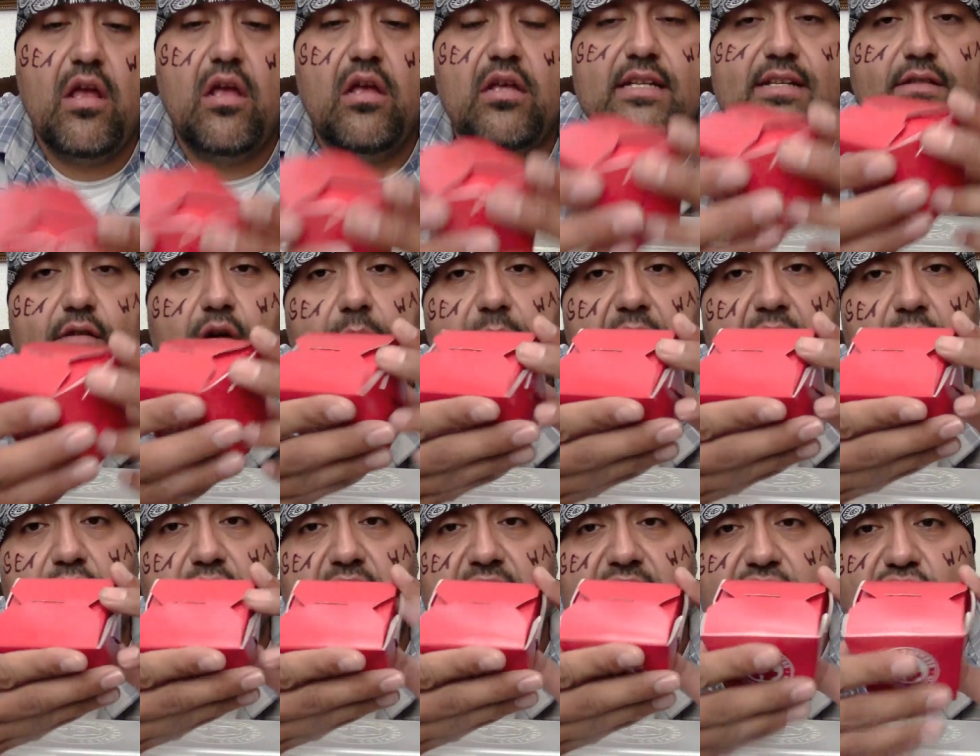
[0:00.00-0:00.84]
So I'm not
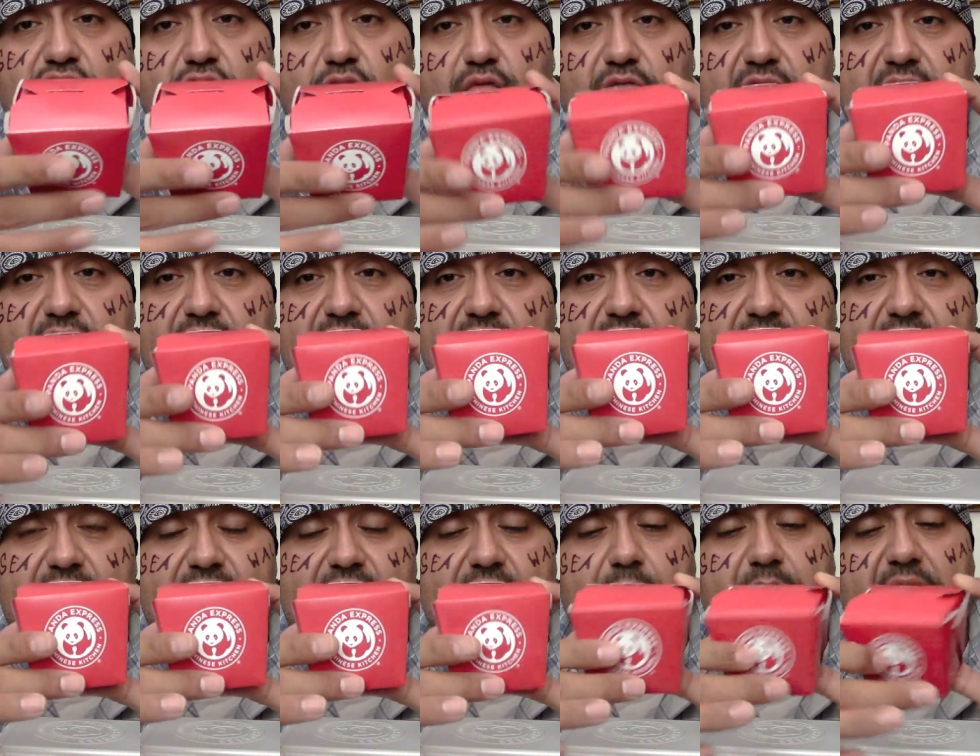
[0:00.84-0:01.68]
really sure what's in
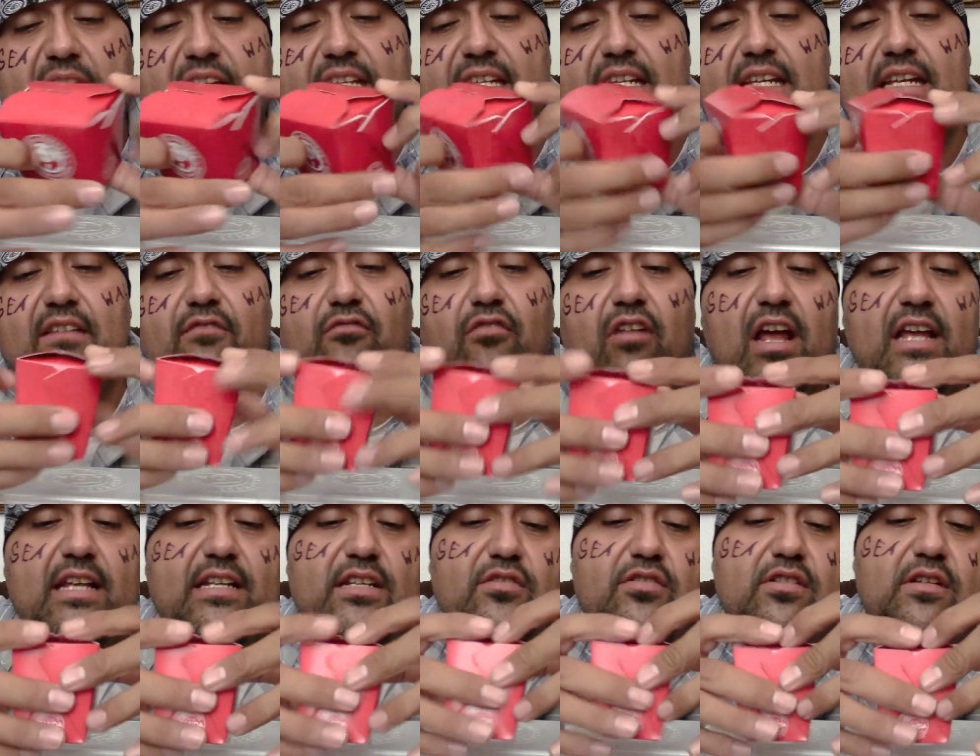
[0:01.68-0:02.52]
this. I'm guessing
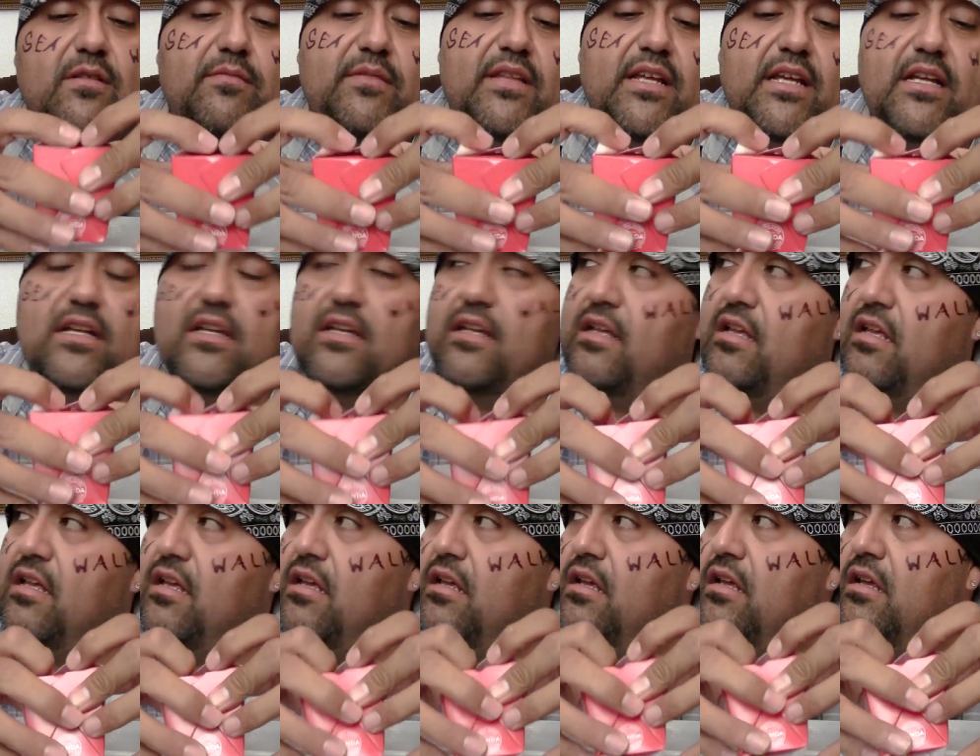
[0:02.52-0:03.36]
rice or something.
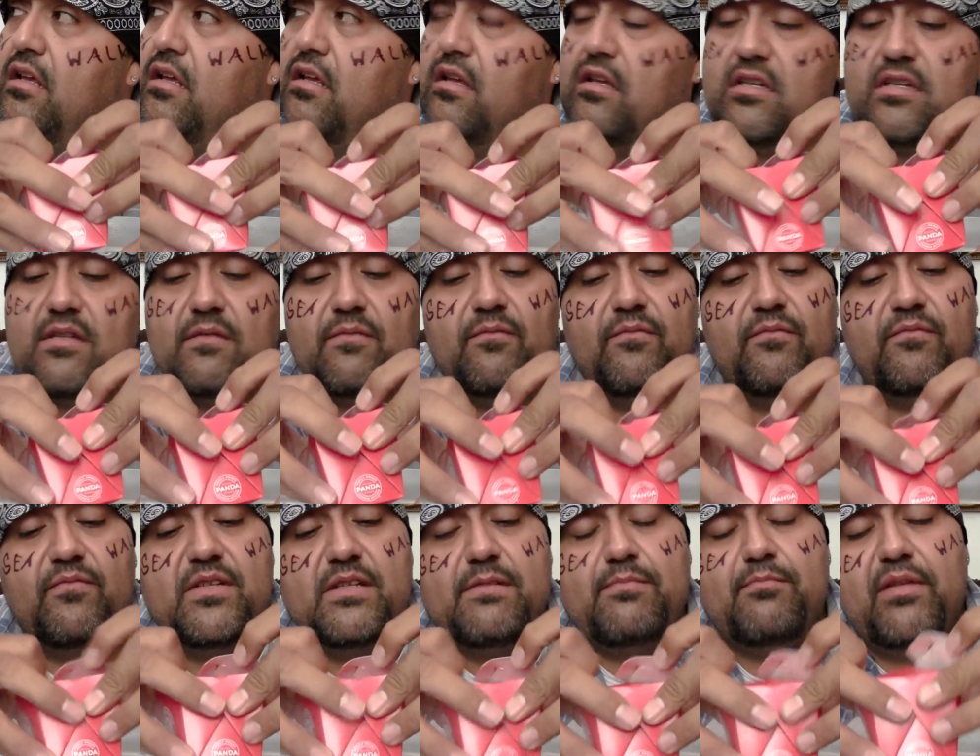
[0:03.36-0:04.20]
Some
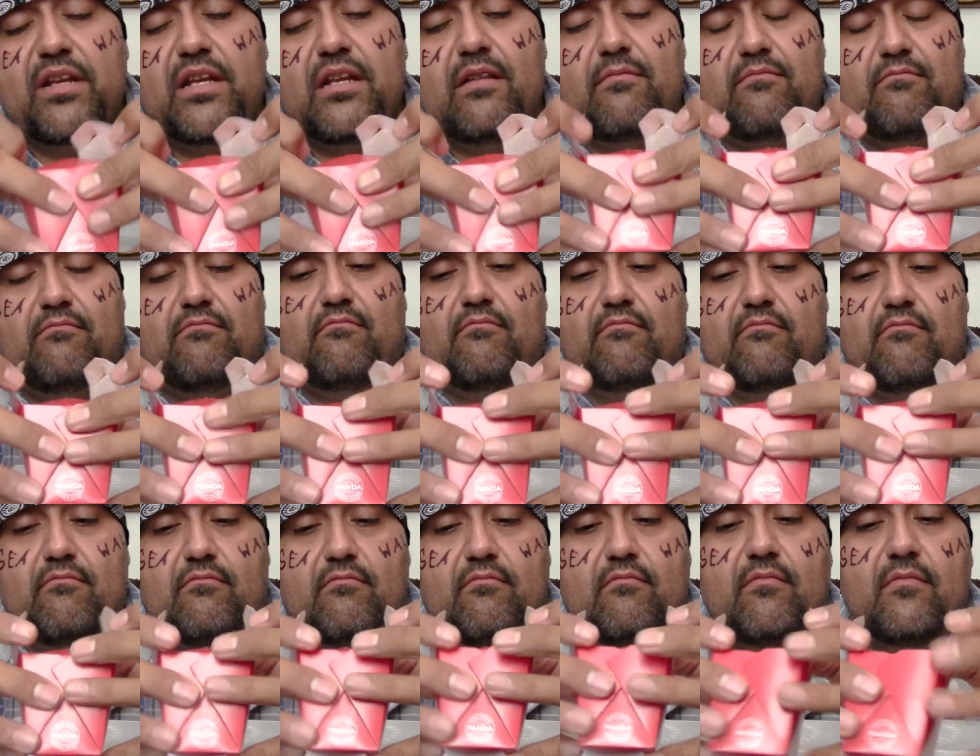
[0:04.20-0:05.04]
spent.
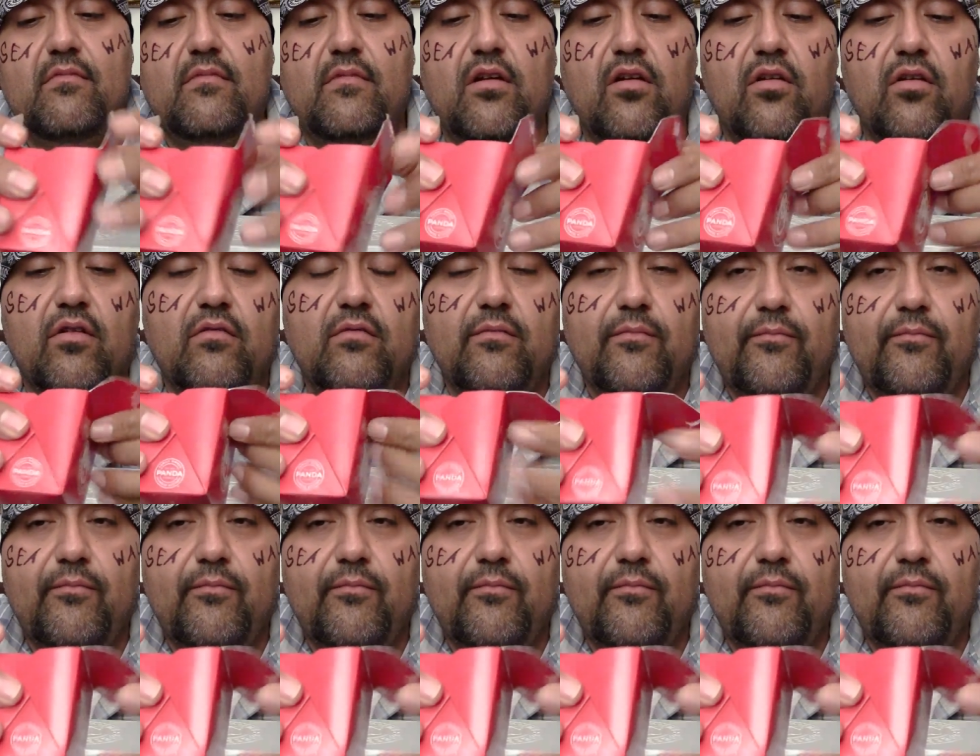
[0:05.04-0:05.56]
Oh.